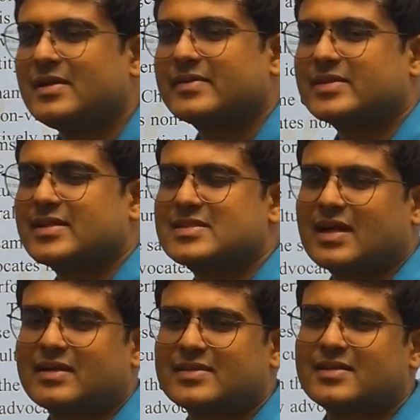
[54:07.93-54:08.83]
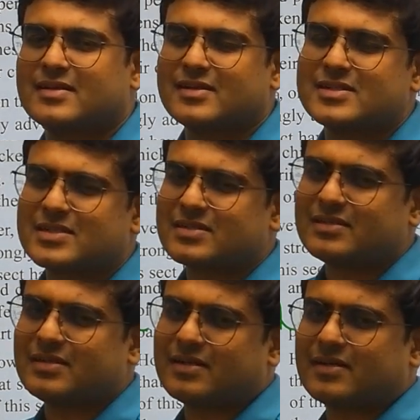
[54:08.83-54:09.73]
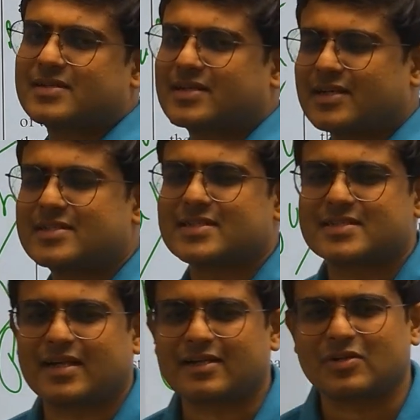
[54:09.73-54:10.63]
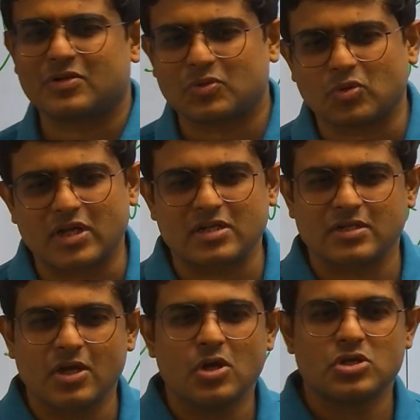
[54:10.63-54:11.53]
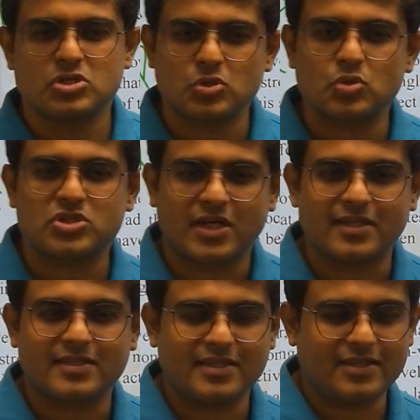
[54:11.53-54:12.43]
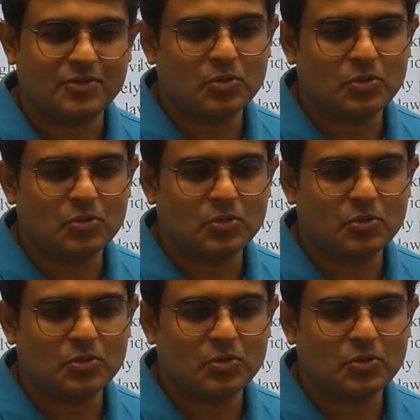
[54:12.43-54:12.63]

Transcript: There is another religion, religious sect known as Shulu Shanti.